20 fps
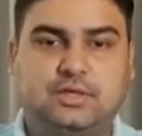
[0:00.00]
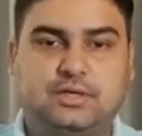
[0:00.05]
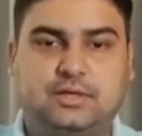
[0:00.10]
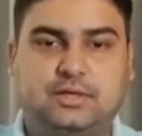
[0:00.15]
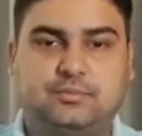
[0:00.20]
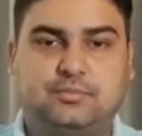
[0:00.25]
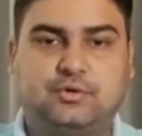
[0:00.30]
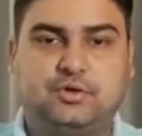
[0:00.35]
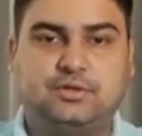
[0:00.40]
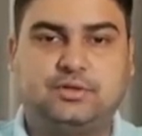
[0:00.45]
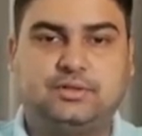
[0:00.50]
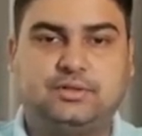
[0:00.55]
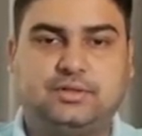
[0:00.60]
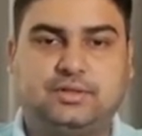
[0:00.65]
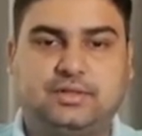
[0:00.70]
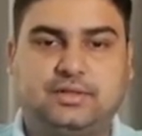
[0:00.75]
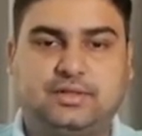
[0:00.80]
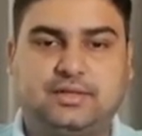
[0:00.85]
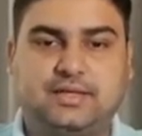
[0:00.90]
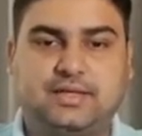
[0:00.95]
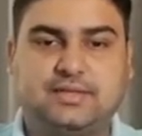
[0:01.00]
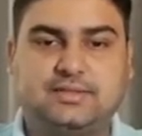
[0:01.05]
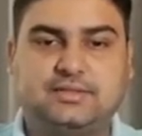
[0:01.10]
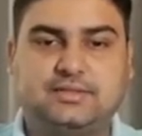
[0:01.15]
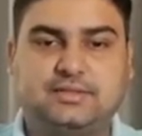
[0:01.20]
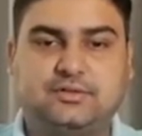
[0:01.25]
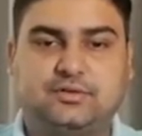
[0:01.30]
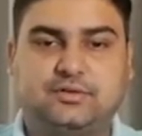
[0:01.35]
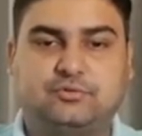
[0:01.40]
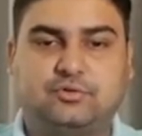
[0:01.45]
upon
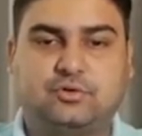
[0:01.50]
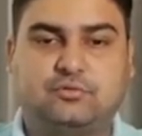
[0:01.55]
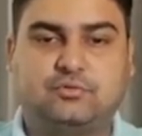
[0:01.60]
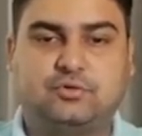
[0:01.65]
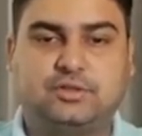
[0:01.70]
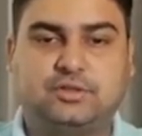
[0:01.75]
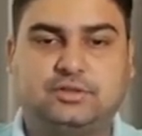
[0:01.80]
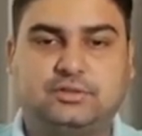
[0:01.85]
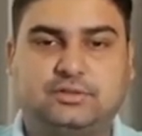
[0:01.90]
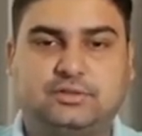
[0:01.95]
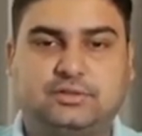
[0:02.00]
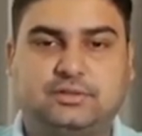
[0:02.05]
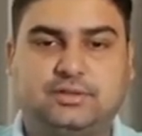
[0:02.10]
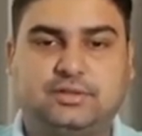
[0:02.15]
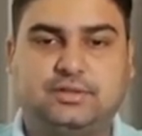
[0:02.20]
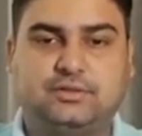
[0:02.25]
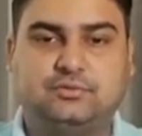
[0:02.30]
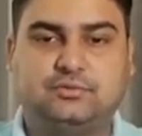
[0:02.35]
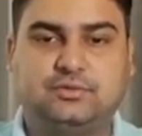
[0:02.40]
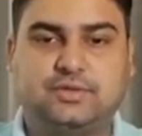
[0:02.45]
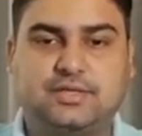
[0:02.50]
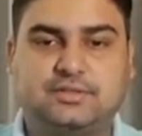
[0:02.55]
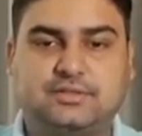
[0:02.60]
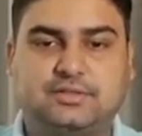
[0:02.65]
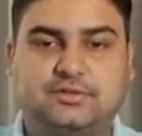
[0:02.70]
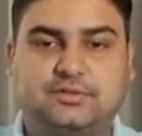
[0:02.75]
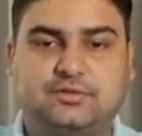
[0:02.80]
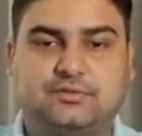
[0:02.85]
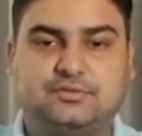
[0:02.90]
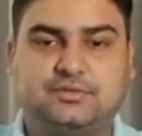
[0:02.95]
density of dock water into
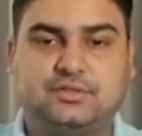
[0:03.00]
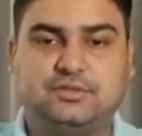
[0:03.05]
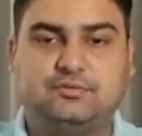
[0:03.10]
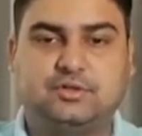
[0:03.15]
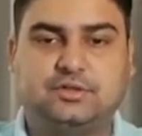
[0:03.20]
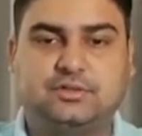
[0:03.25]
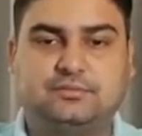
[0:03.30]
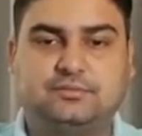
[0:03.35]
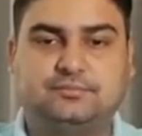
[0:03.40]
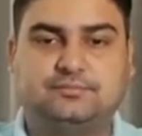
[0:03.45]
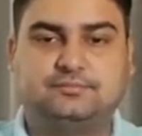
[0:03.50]
density of seawater.